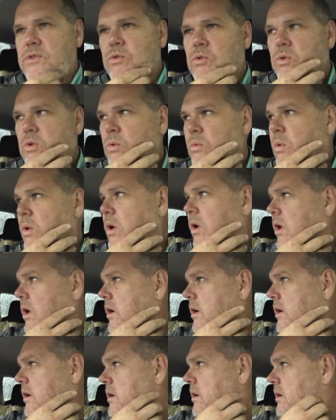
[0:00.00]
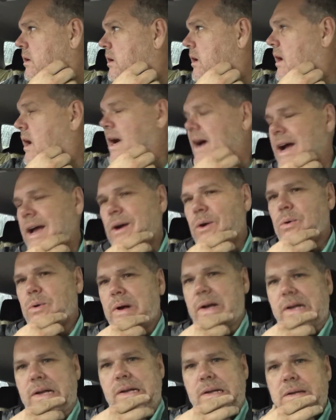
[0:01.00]
Norwalk,
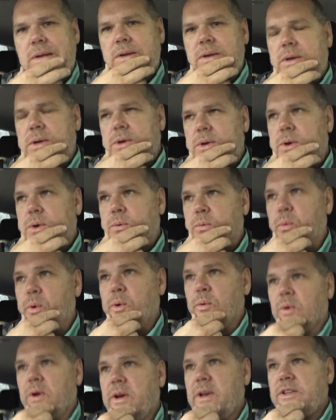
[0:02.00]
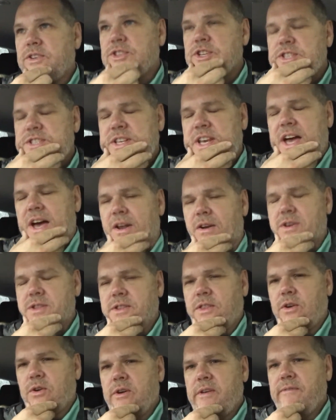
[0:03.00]
Iowa. We were just got on
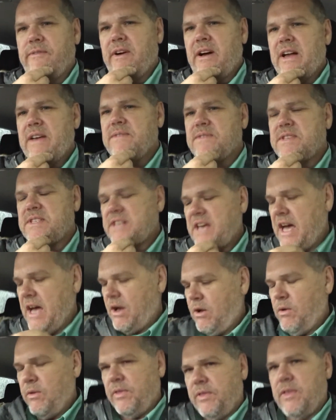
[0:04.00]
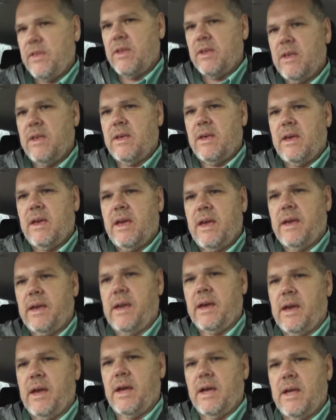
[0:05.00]
thirty-five South,
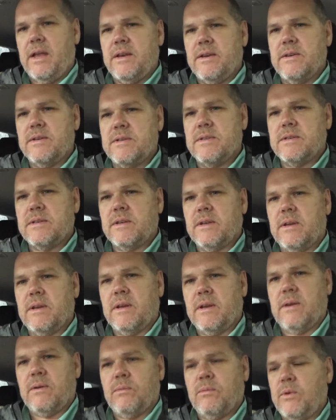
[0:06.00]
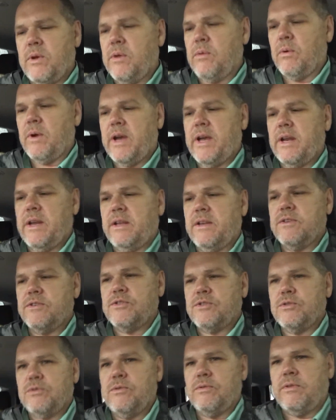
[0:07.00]
and we ran
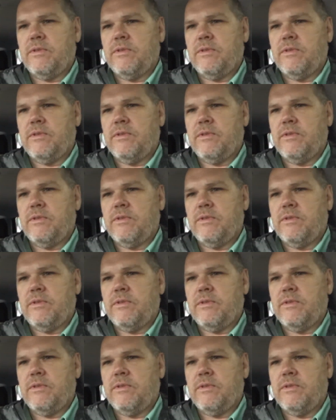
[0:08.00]
into